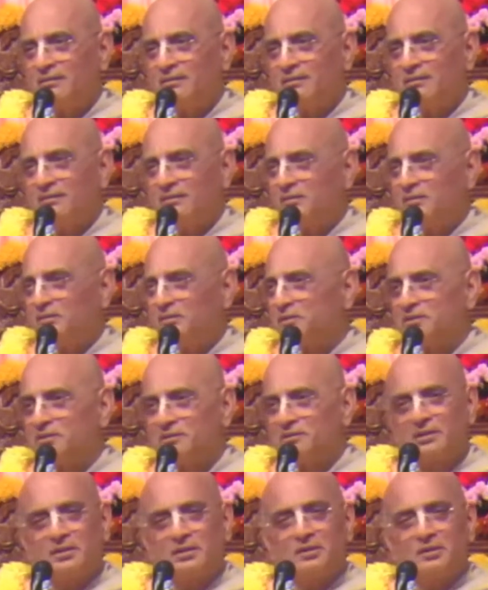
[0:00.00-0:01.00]
She
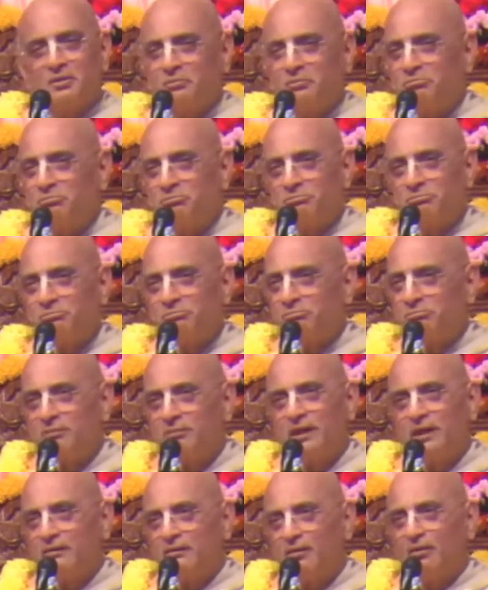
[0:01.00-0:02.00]
said, no,
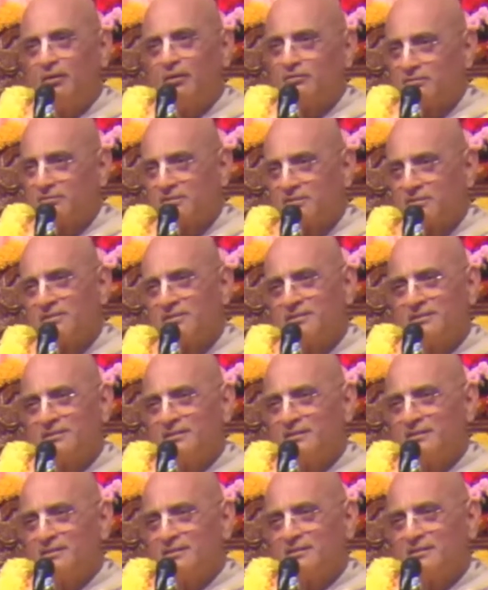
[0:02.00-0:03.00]
get lost.
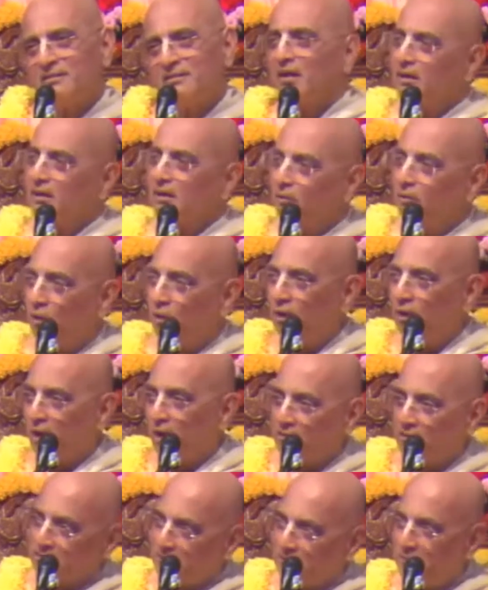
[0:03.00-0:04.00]
Rather go and
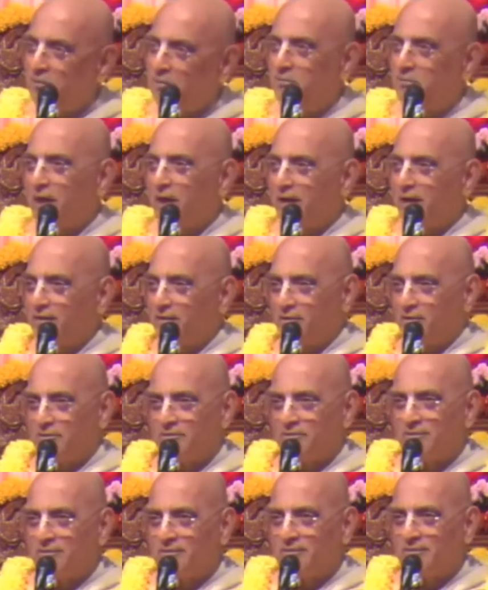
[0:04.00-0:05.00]
ask him to marry you.
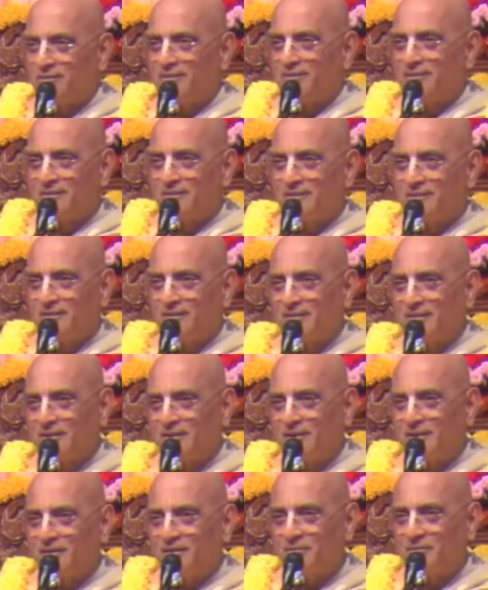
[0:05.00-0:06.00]

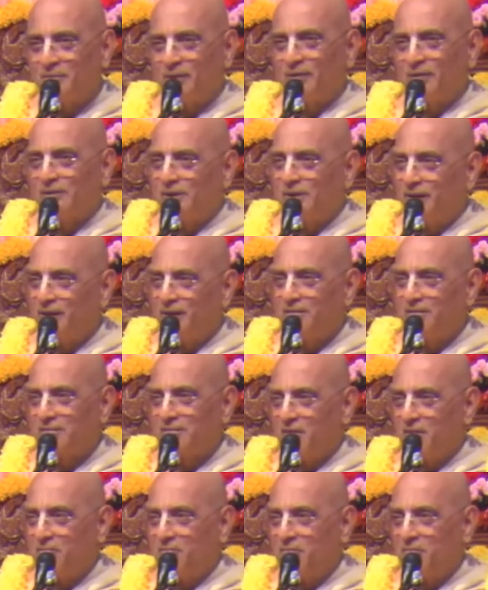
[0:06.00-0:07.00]
Because he has
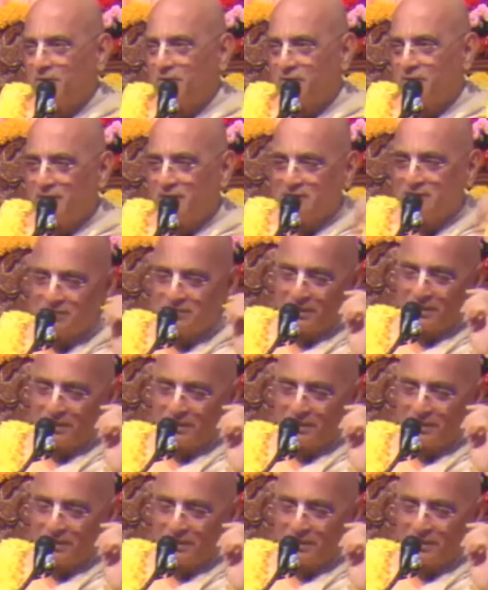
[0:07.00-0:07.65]
claimed you, he has taken